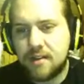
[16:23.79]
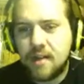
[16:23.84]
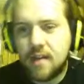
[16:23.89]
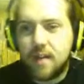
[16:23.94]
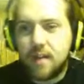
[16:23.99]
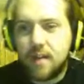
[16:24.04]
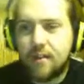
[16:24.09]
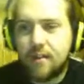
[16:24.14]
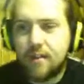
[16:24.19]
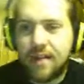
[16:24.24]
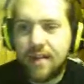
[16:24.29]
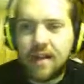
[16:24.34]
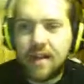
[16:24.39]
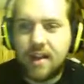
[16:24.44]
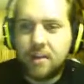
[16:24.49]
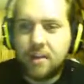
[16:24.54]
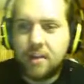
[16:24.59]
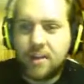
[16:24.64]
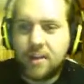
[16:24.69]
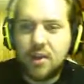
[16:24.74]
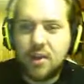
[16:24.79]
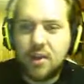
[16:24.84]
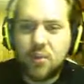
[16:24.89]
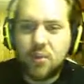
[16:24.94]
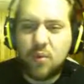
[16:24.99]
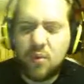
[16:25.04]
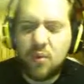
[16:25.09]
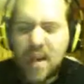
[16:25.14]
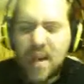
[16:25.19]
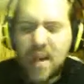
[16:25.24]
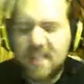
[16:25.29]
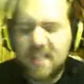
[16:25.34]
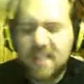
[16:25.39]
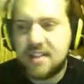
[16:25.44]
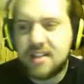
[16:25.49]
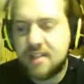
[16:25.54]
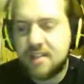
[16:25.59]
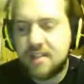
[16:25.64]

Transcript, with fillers: Hyper Fang with the greatest of